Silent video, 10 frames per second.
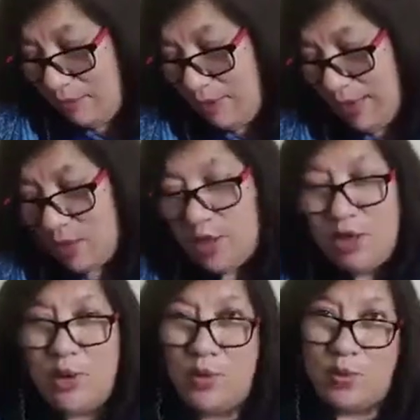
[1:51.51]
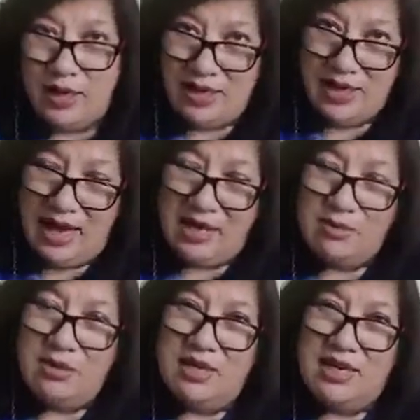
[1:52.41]
but when an
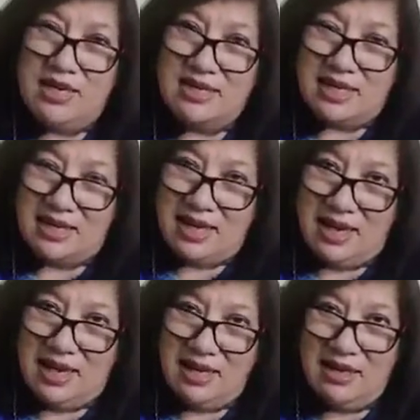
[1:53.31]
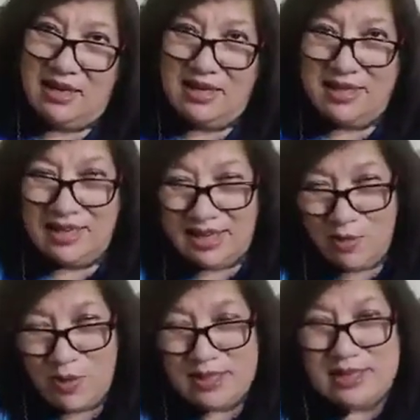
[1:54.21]
animal lays an egg the
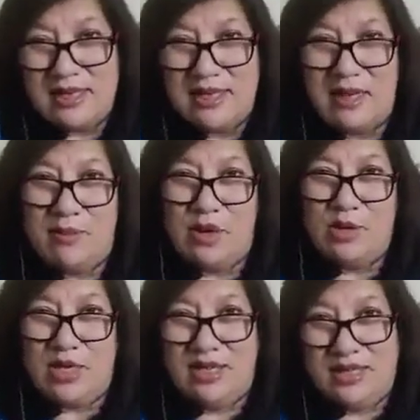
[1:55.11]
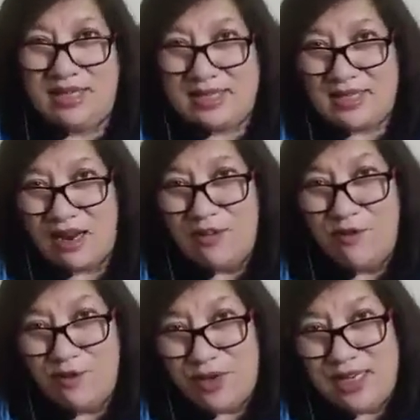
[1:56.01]
little ones that come out they start
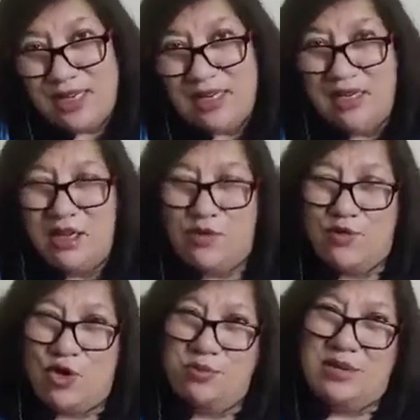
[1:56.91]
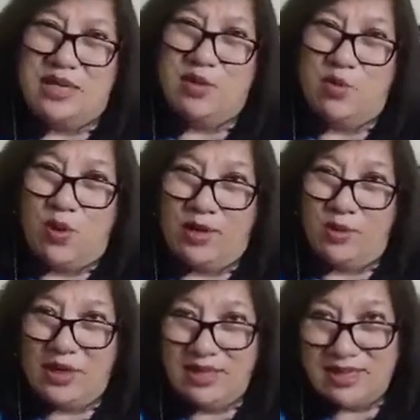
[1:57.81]
feeding from day one.
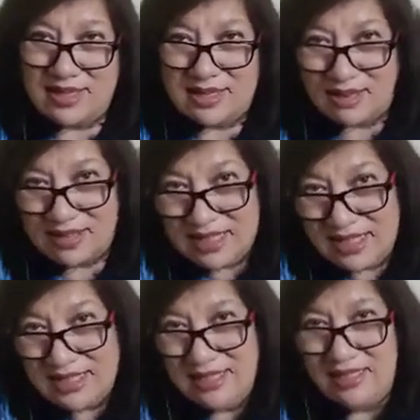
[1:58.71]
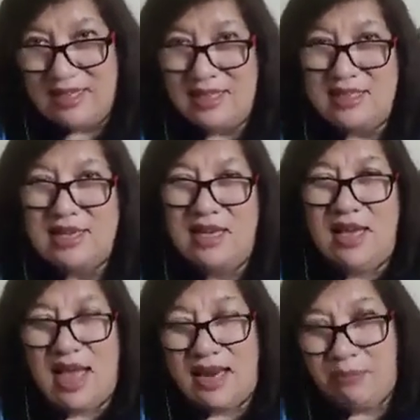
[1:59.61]
Okay, they start eating things
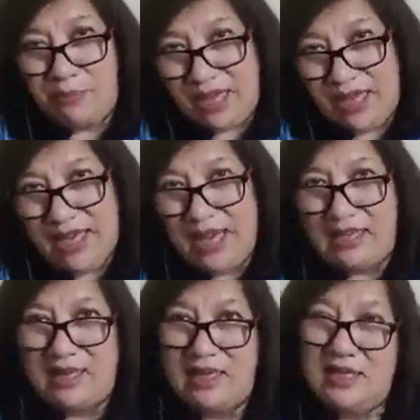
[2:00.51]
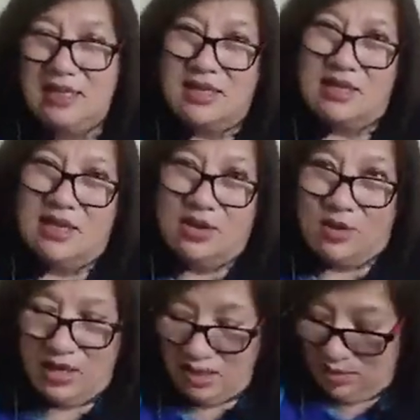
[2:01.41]
and pecking at things.
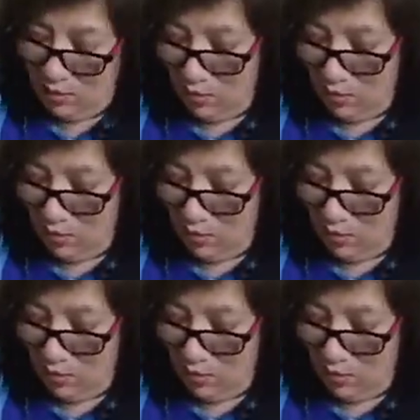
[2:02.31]
Okay,